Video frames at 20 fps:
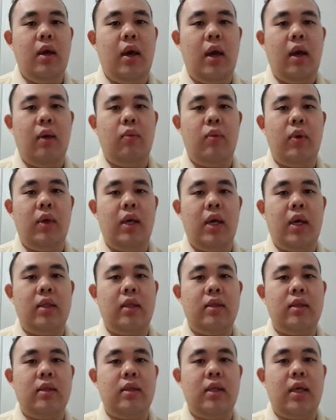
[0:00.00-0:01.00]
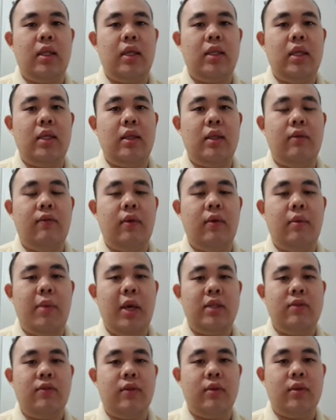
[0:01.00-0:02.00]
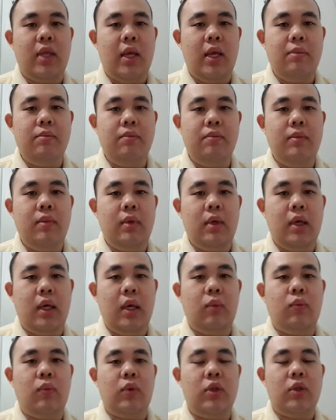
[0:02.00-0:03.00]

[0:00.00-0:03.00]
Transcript: and we can getting the feedbacks from them, and we